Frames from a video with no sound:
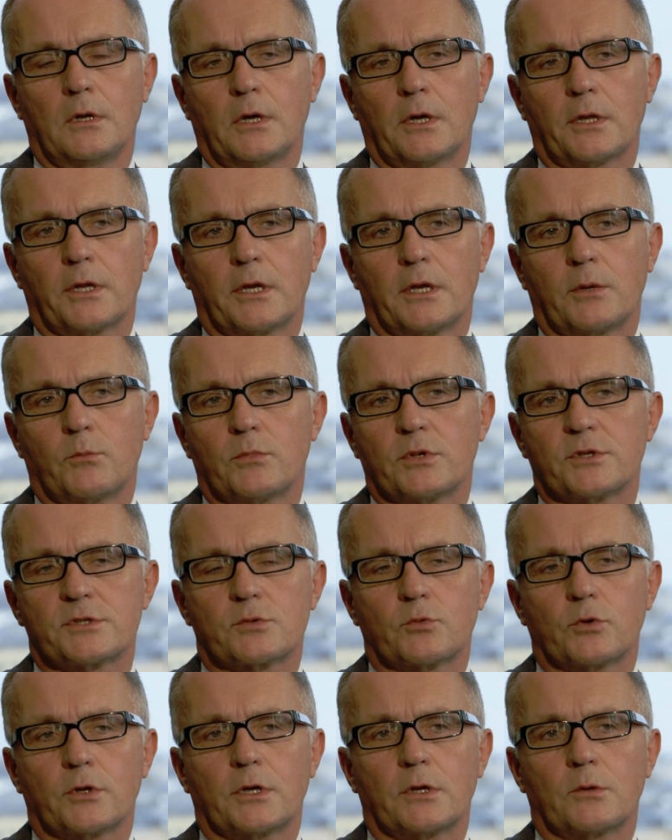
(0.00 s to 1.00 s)
And then in
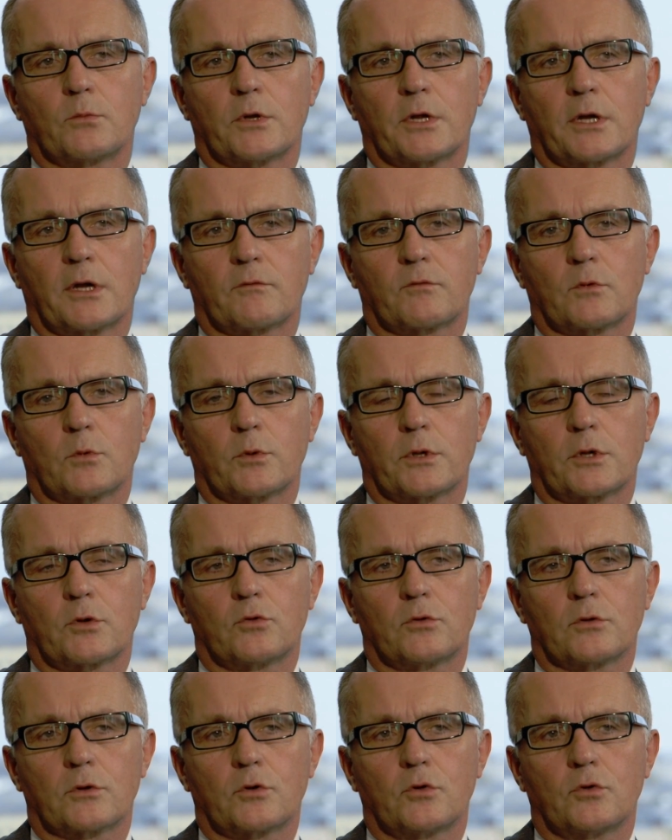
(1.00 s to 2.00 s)
between, we have what we
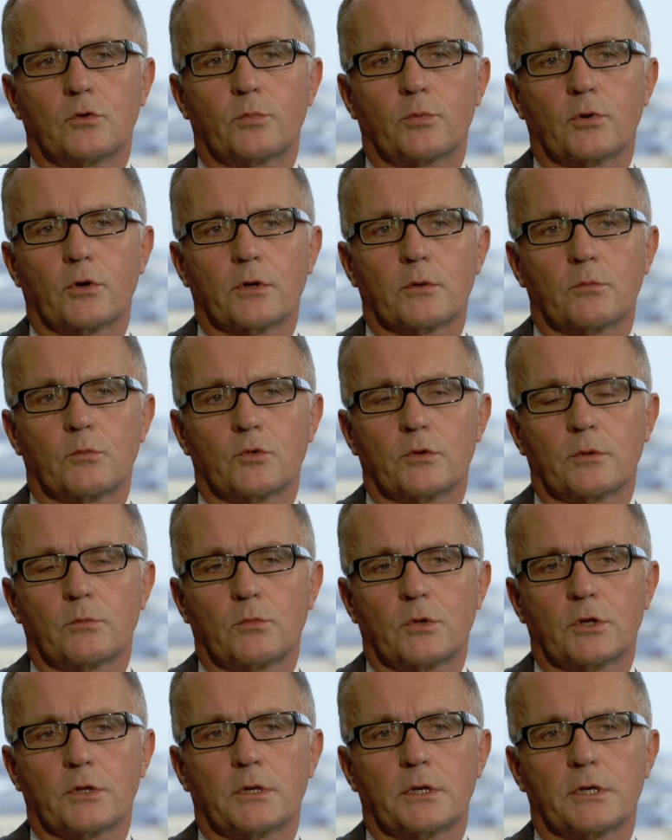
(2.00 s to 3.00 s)
call core product
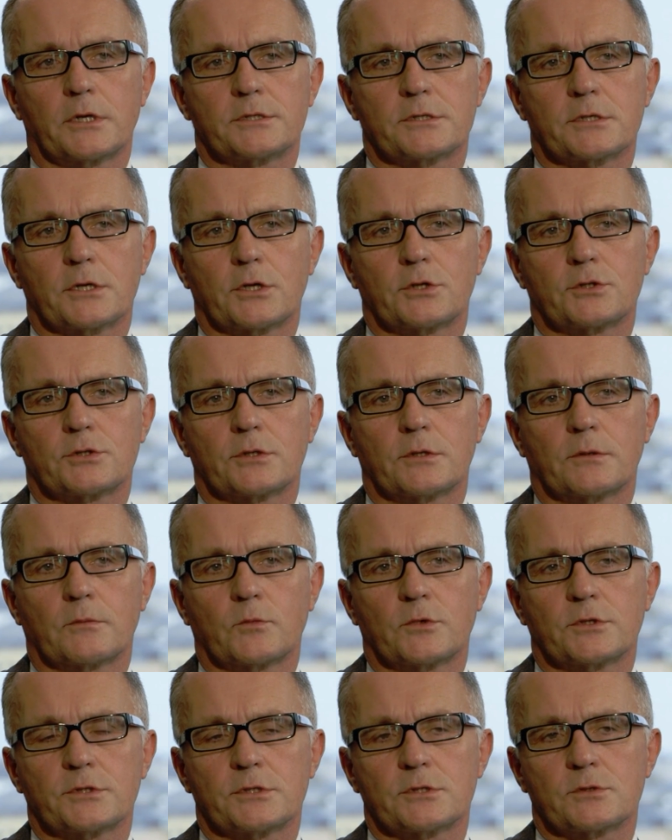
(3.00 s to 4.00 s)

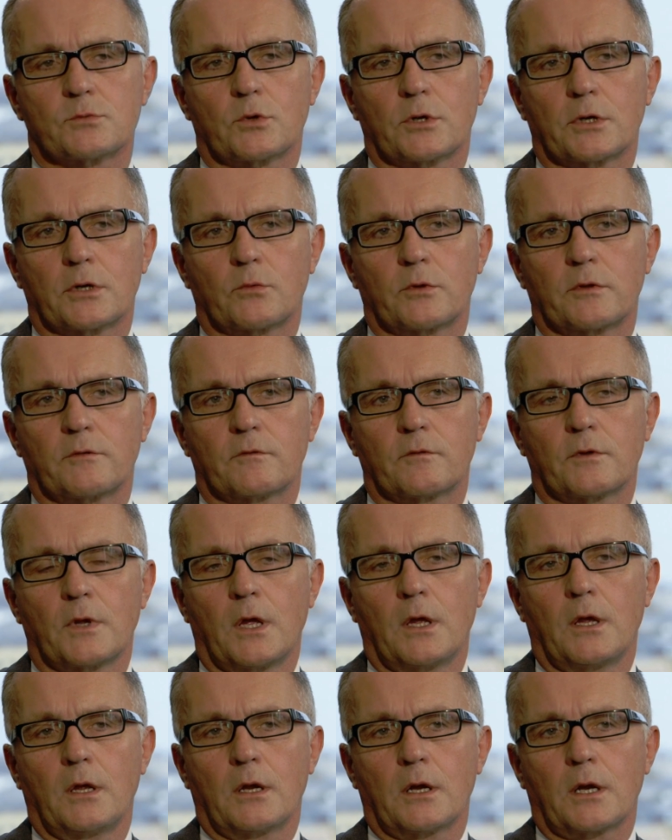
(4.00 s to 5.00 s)
modernization, which is where we've
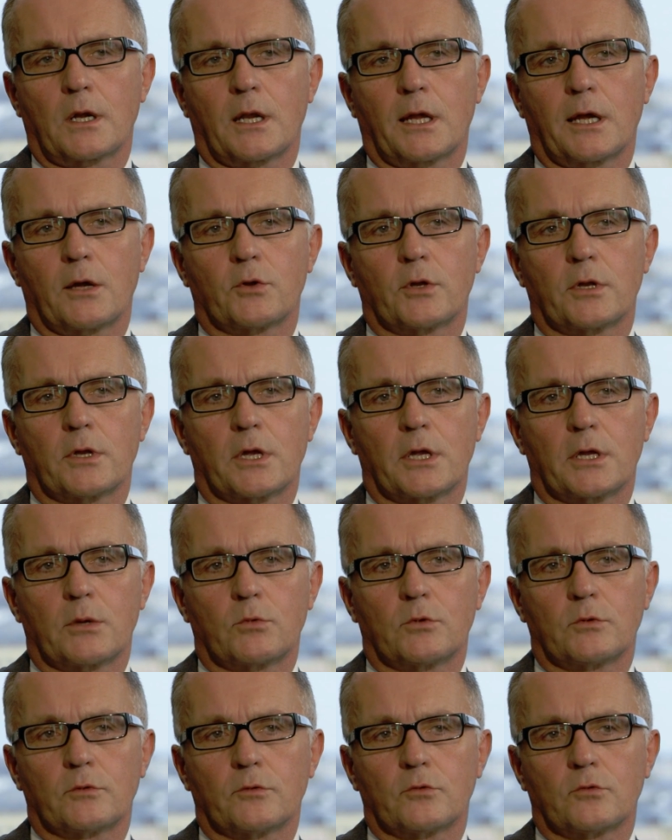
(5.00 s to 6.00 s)

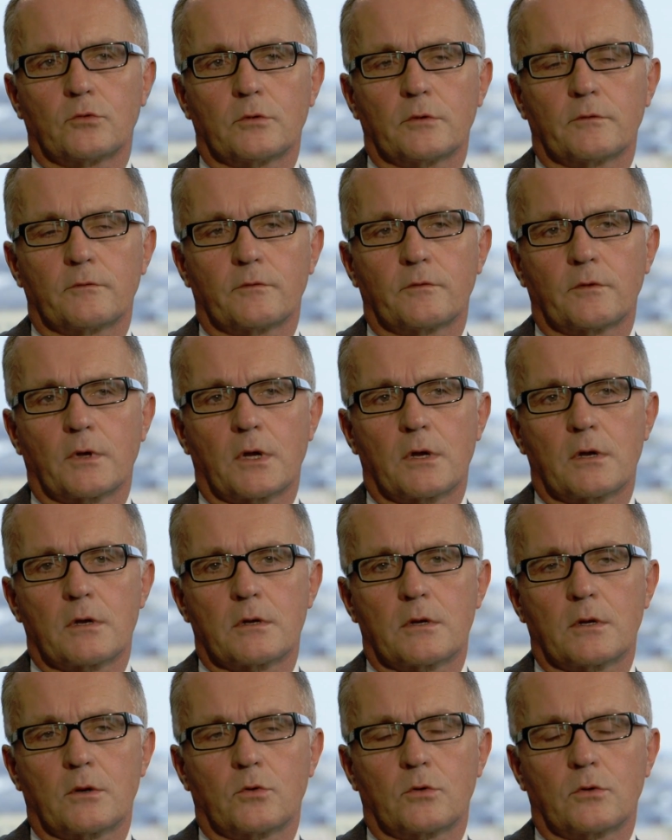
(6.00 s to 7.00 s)
cloud-enabled all of,
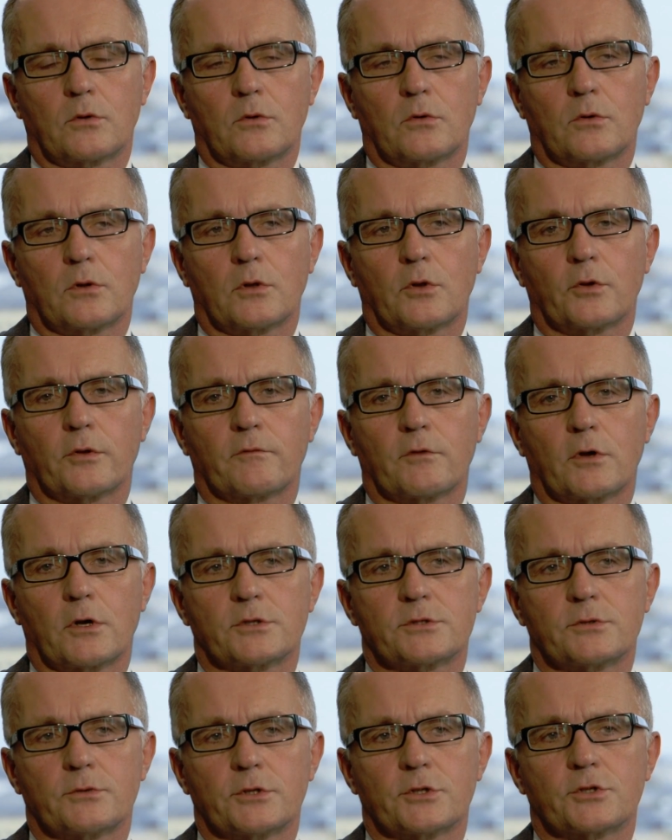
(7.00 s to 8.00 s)
or a lot of
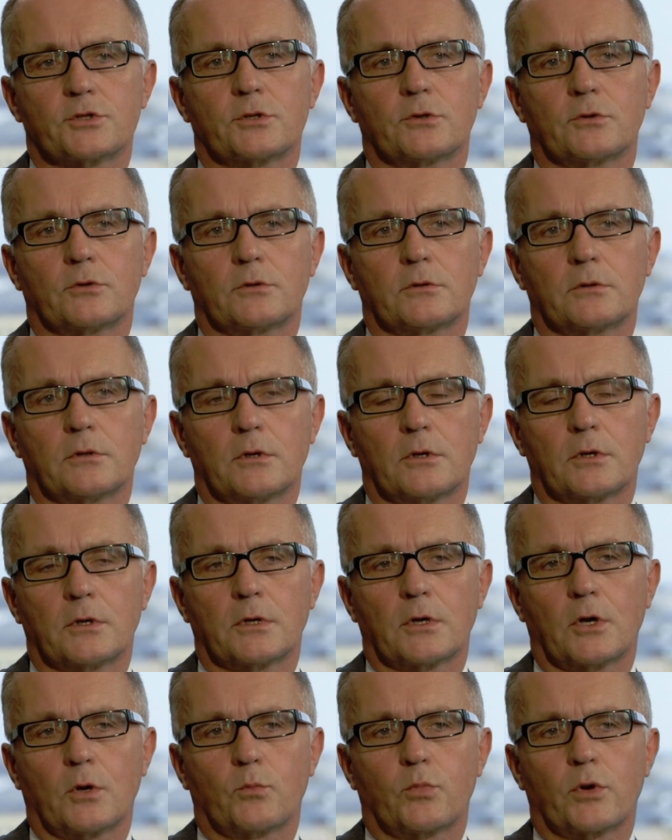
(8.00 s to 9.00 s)
our traditional
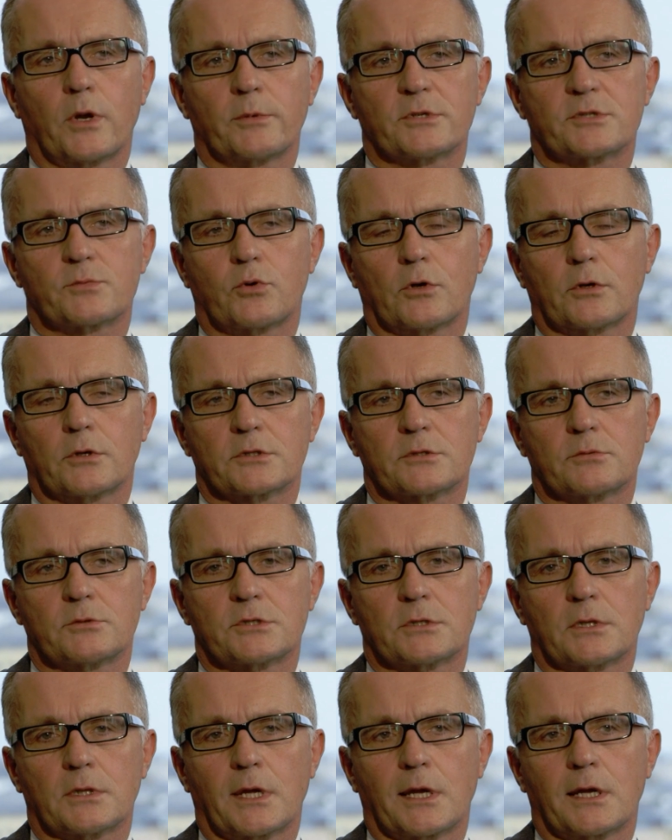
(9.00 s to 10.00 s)
on-premise products,
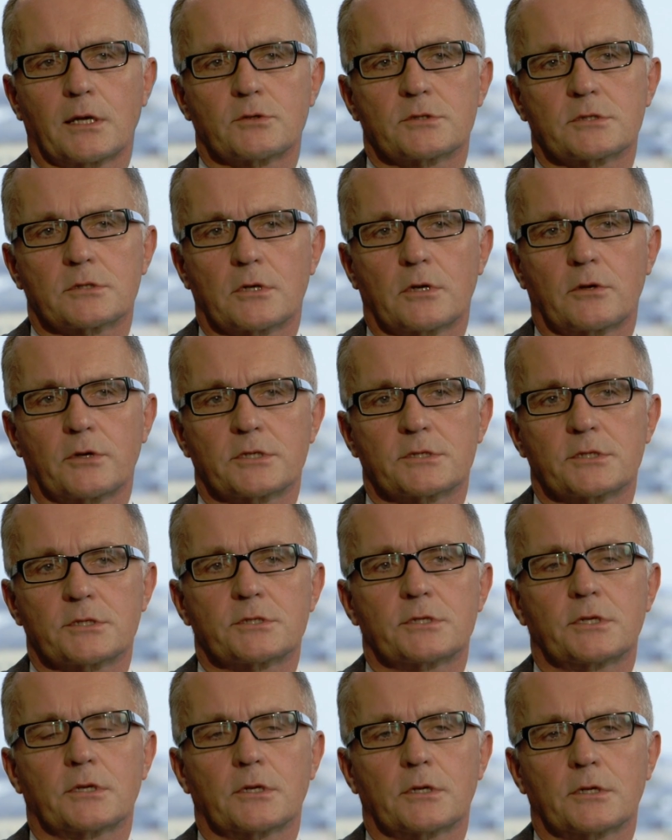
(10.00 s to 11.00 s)
which allows our
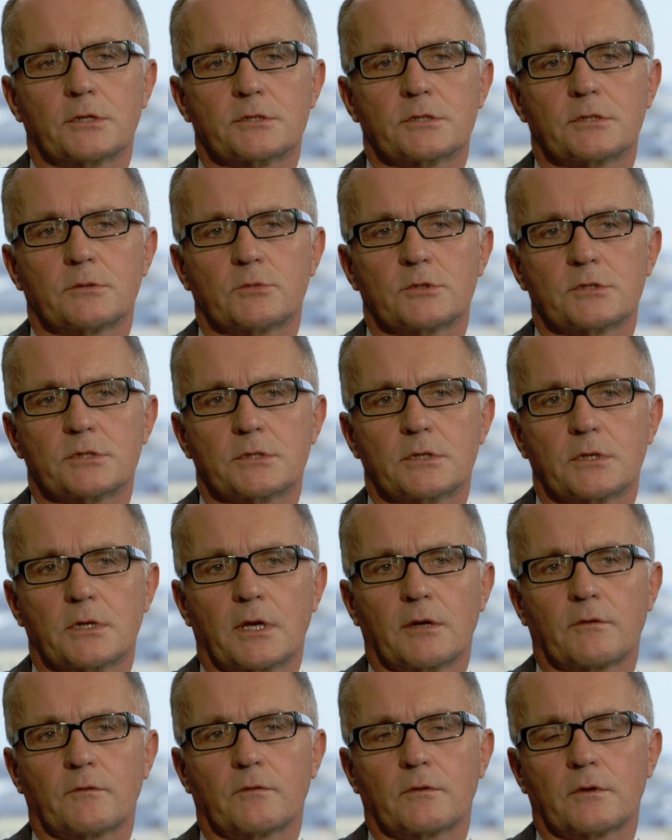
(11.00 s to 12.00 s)
existing customers to
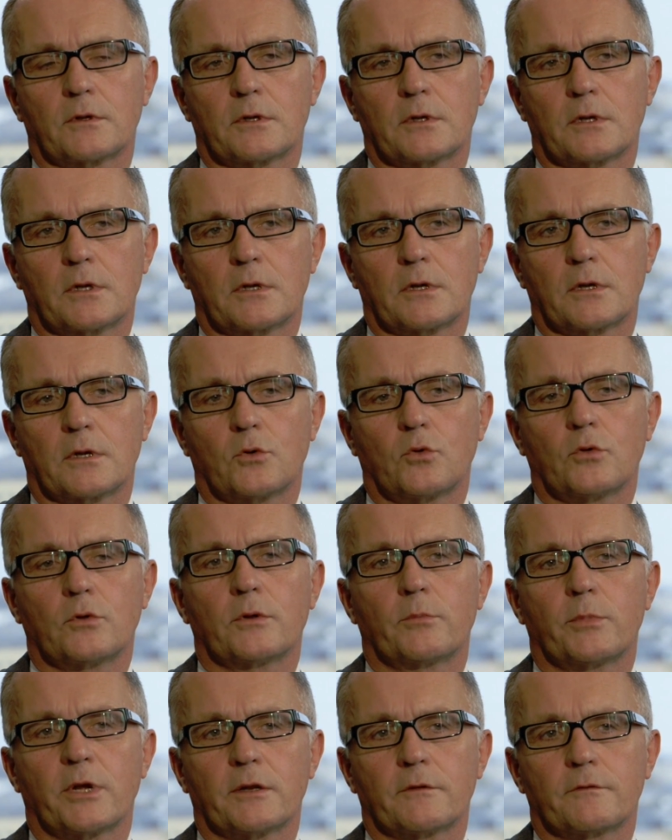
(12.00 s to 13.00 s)
have all
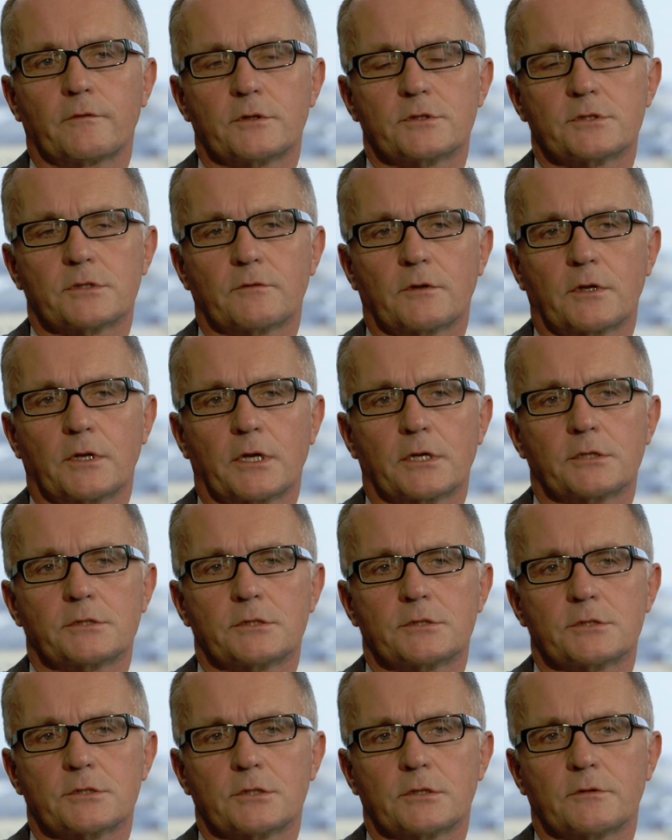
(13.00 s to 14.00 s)
the benefits of
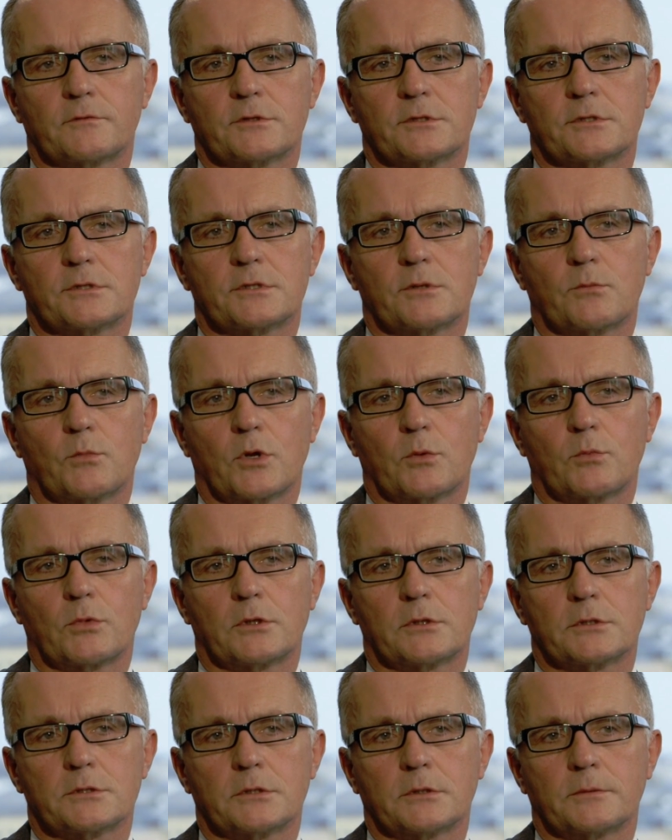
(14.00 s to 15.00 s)
connected services and
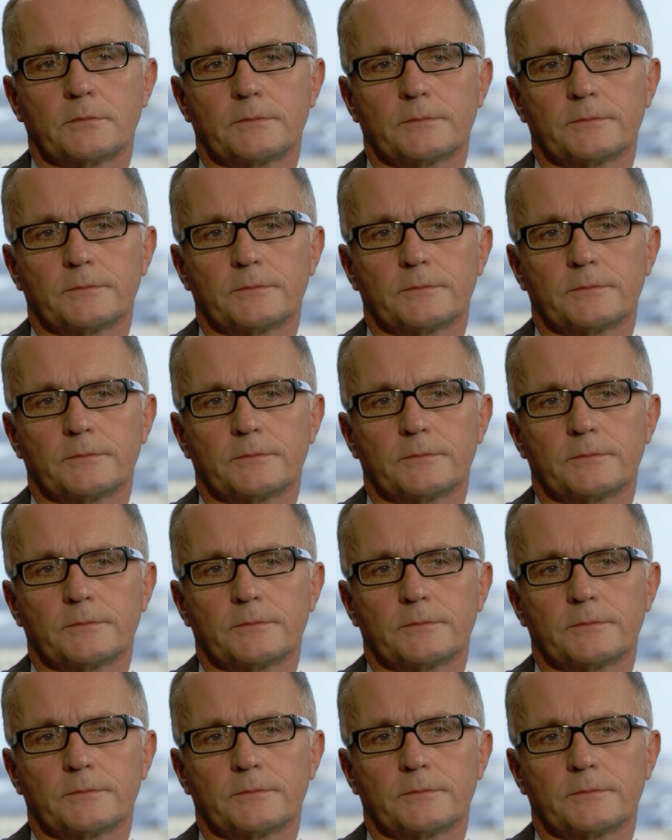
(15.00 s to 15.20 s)
mobility.